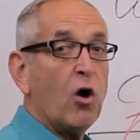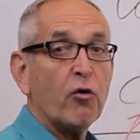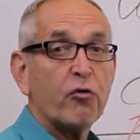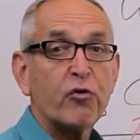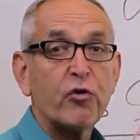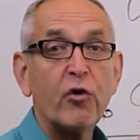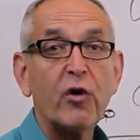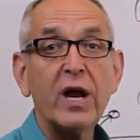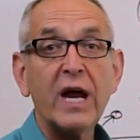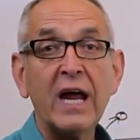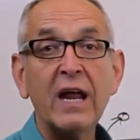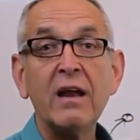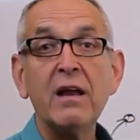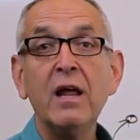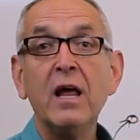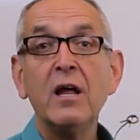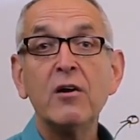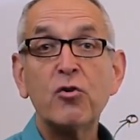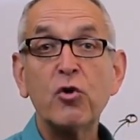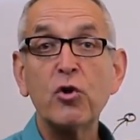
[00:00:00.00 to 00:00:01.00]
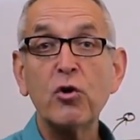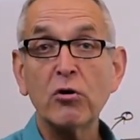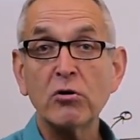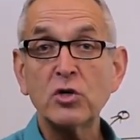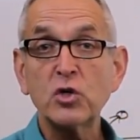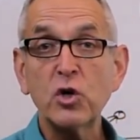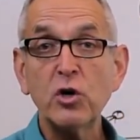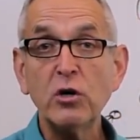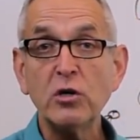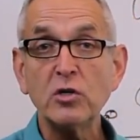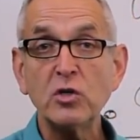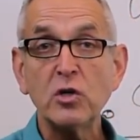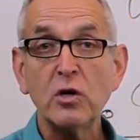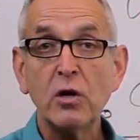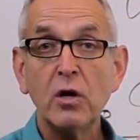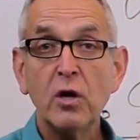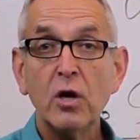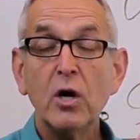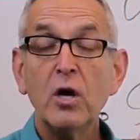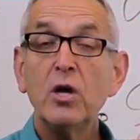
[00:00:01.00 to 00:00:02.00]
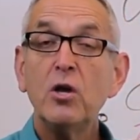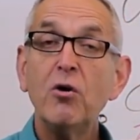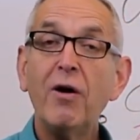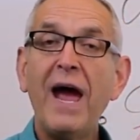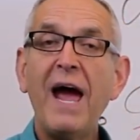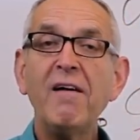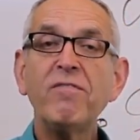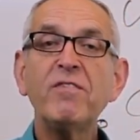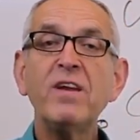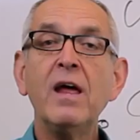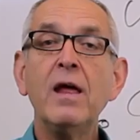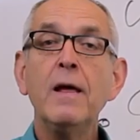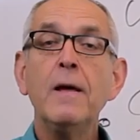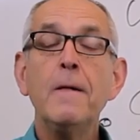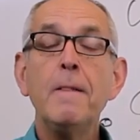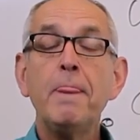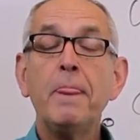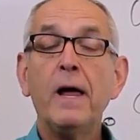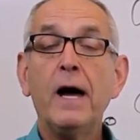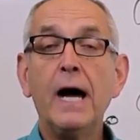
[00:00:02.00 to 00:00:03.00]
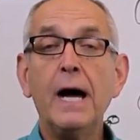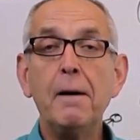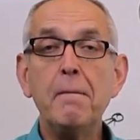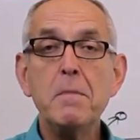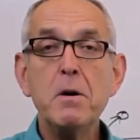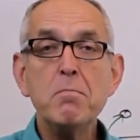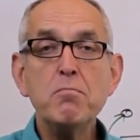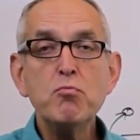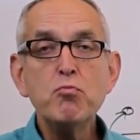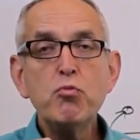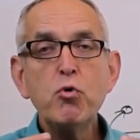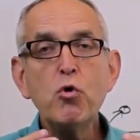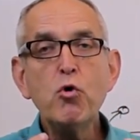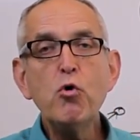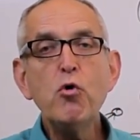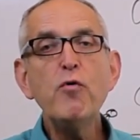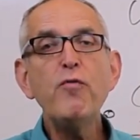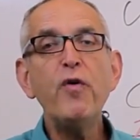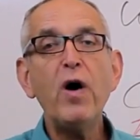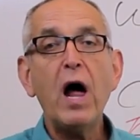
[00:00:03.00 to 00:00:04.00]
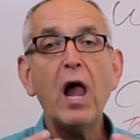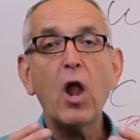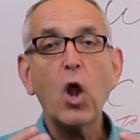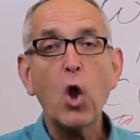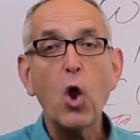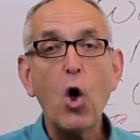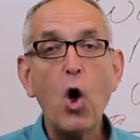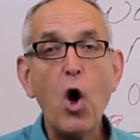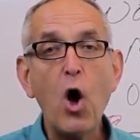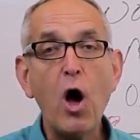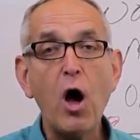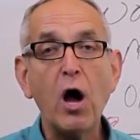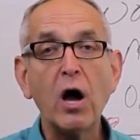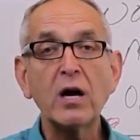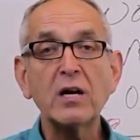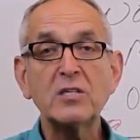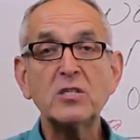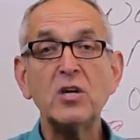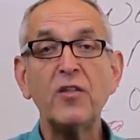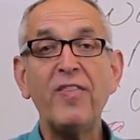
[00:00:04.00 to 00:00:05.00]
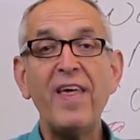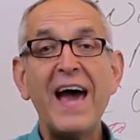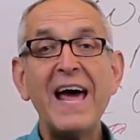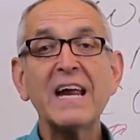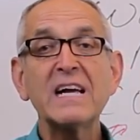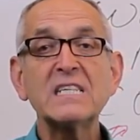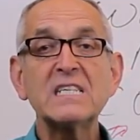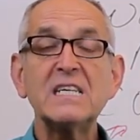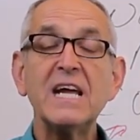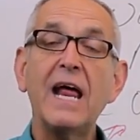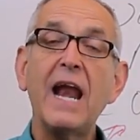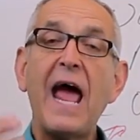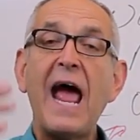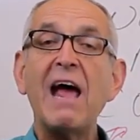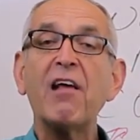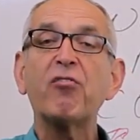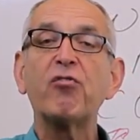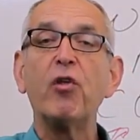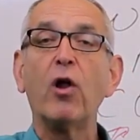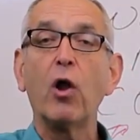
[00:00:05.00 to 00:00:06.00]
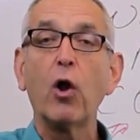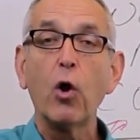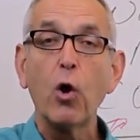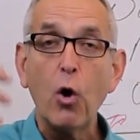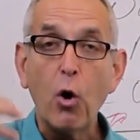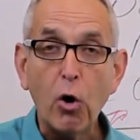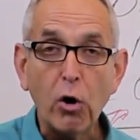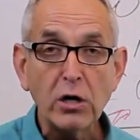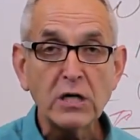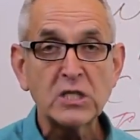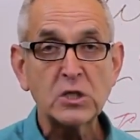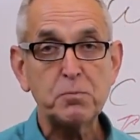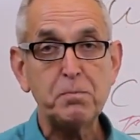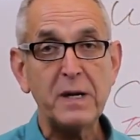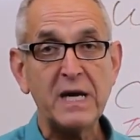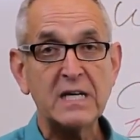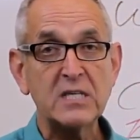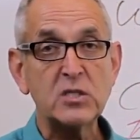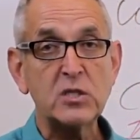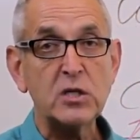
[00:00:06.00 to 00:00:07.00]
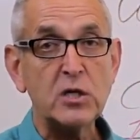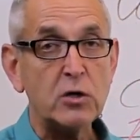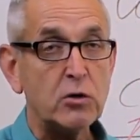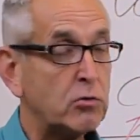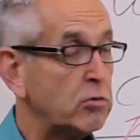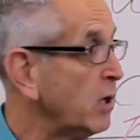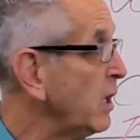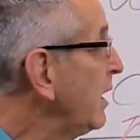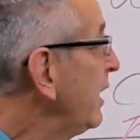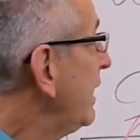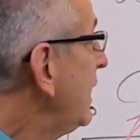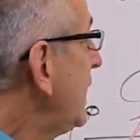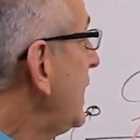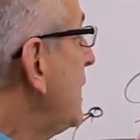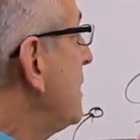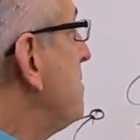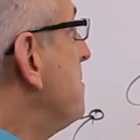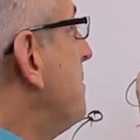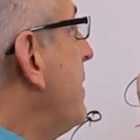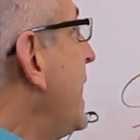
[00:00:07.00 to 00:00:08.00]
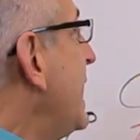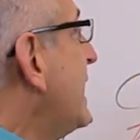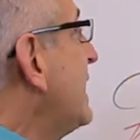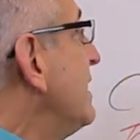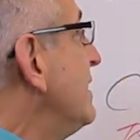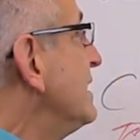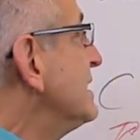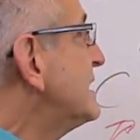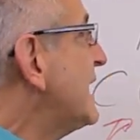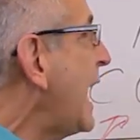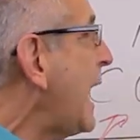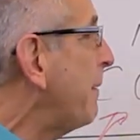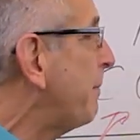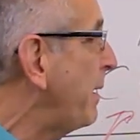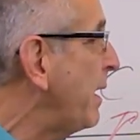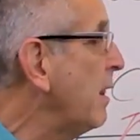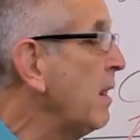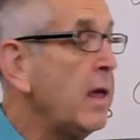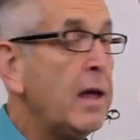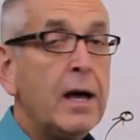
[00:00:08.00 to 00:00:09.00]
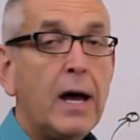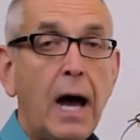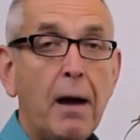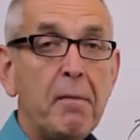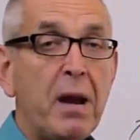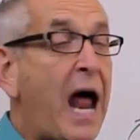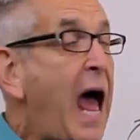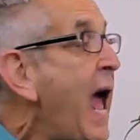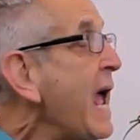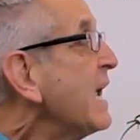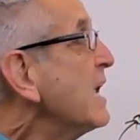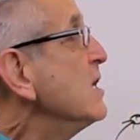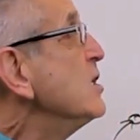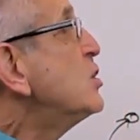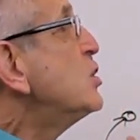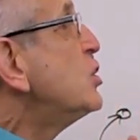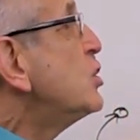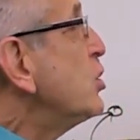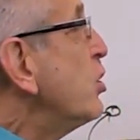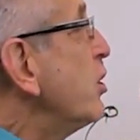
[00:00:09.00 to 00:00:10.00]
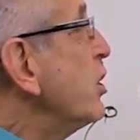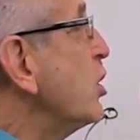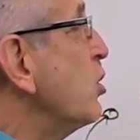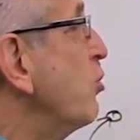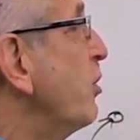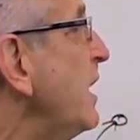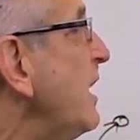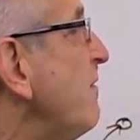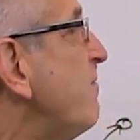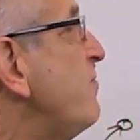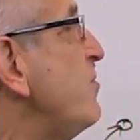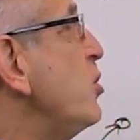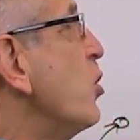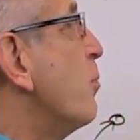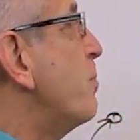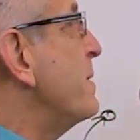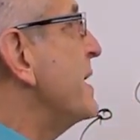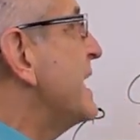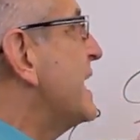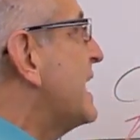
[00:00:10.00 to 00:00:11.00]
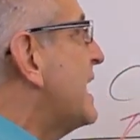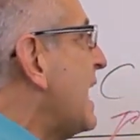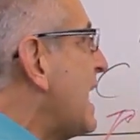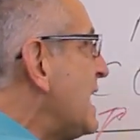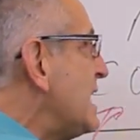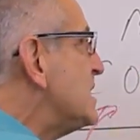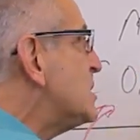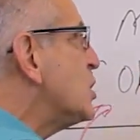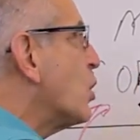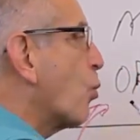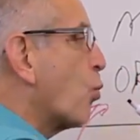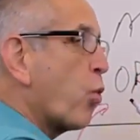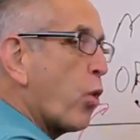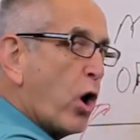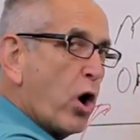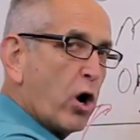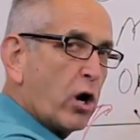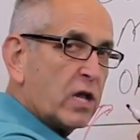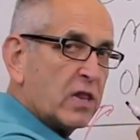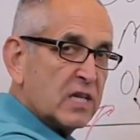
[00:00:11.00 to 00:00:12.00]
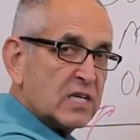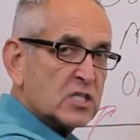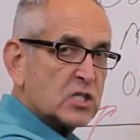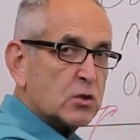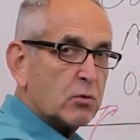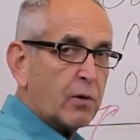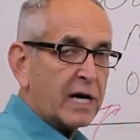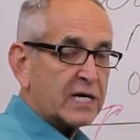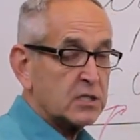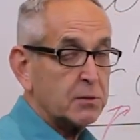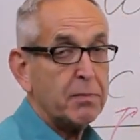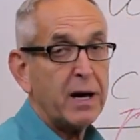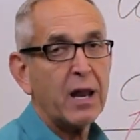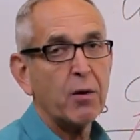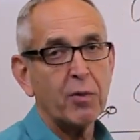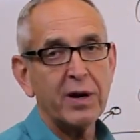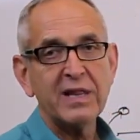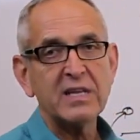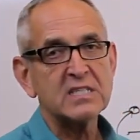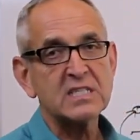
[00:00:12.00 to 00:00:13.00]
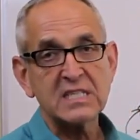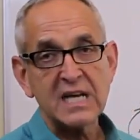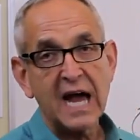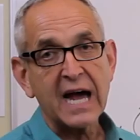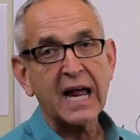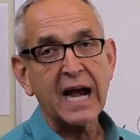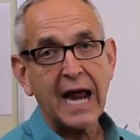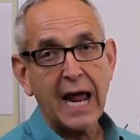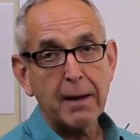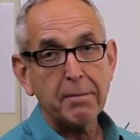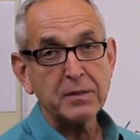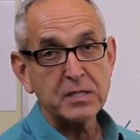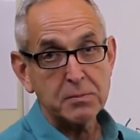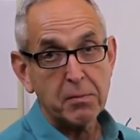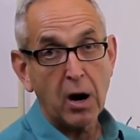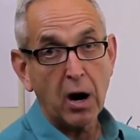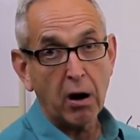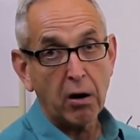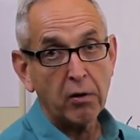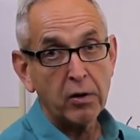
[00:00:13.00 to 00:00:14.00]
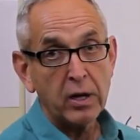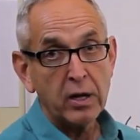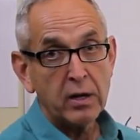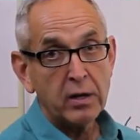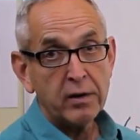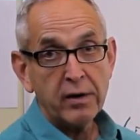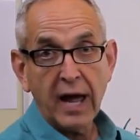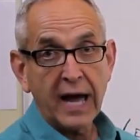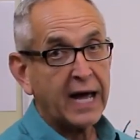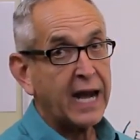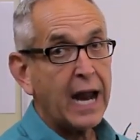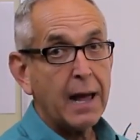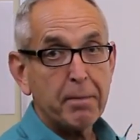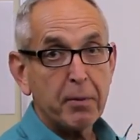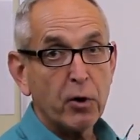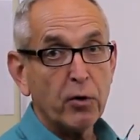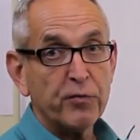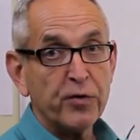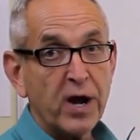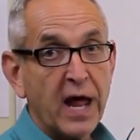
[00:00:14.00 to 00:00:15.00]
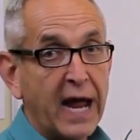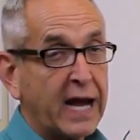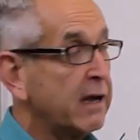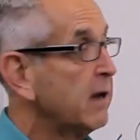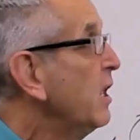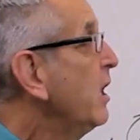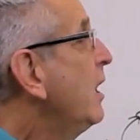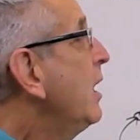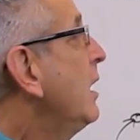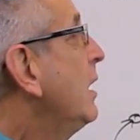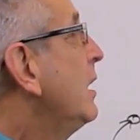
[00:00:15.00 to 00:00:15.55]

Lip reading: culture into your church. You have to move along to that extent as the Lord speaks to you in making this happen. I can assure you, if you'll begin to work this direction, by the way, this is not going to happen tomorrow, not going to happen overnight.